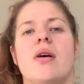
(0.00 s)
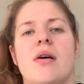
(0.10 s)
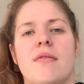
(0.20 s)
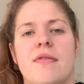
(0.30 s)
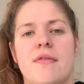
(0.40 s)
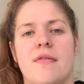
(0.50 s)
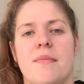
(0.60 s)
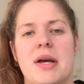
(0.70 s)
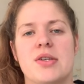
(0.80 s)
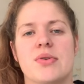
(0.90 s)
of
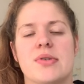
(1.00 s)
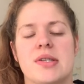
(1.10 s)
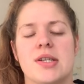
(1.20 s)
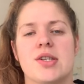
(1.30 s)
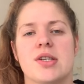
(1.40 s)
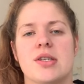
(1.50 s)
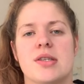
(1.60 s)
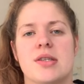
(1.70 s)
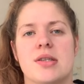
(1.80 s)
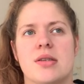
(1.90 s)
Magical
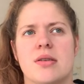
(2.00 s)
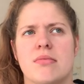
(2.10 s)
Stitches